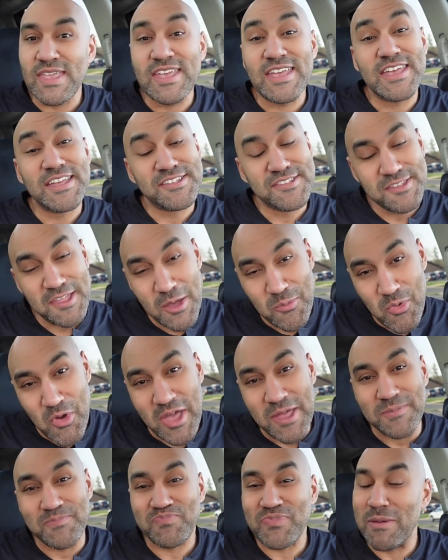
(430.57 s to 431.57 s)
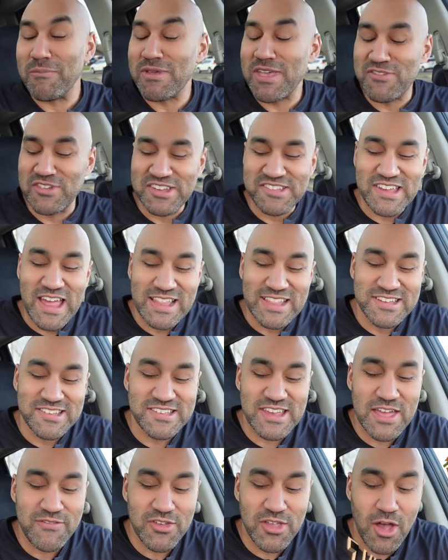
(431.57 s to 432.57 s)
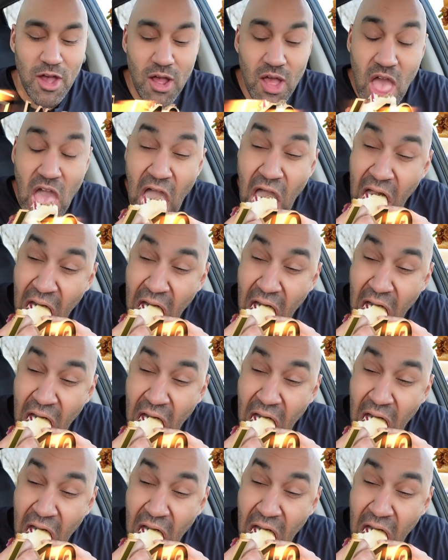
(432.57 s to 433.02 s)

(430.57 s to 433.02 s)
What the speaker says: It's Subway. I'm gonna give it a solid 7, y'all.